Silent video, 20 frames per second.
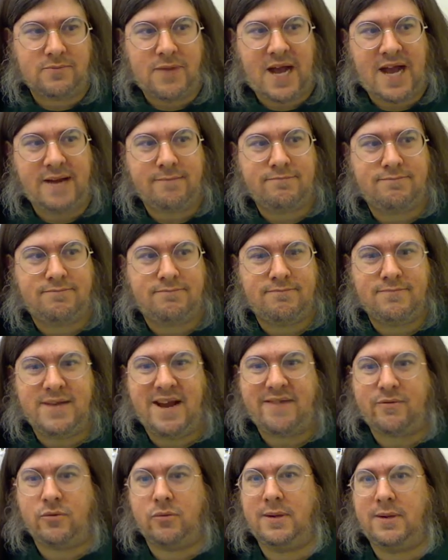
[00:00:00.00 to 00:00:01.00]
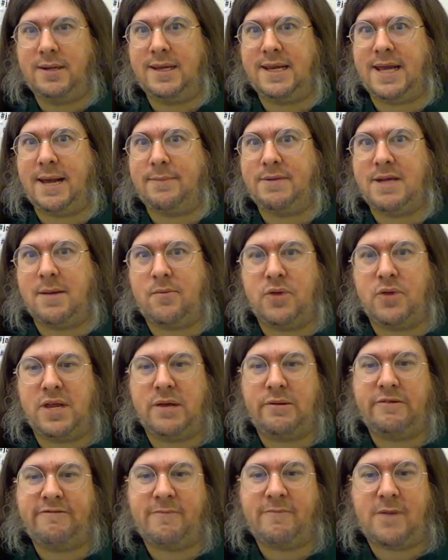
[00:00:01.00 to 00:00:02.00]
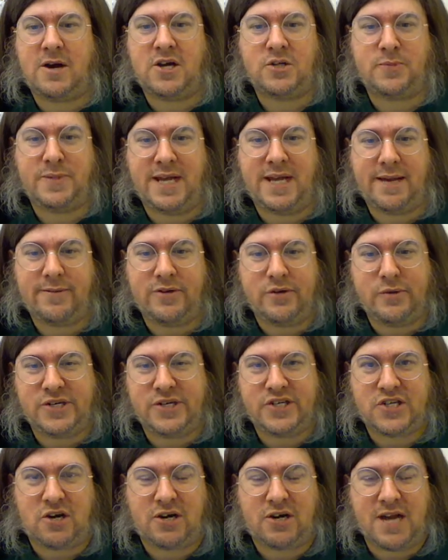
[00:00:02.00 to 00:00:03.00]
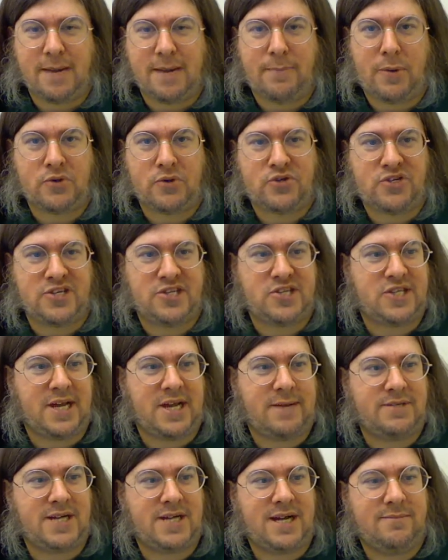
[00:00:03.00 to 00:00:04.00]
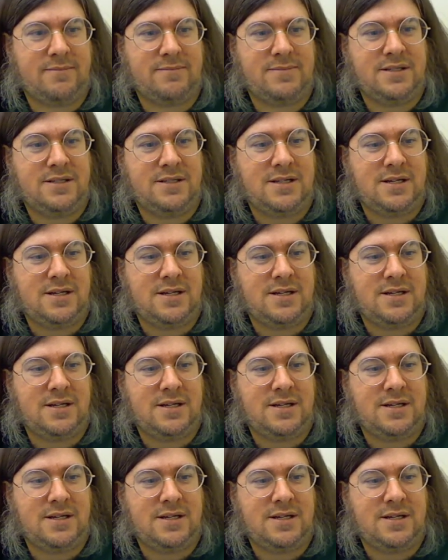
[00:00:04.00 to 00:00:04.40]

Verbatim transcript: I never really kept up with anyone from RSPW. We just all kind of posted at the same time.